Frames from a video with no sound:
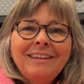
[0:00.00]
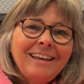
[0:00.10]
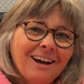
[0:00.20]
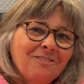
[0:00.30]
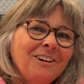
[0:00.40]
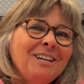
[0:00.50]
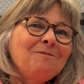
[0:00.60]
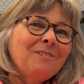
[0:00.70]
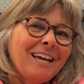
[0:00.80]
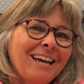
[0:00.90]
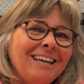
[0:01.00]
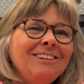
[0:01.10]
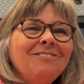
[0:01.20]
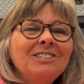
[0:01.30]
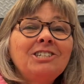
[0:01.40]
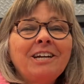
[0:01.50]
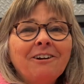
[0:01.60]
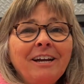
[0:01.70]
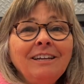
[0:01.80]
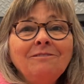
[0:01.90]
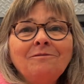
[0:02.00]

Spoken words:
Yeah, reading plan with Sherry.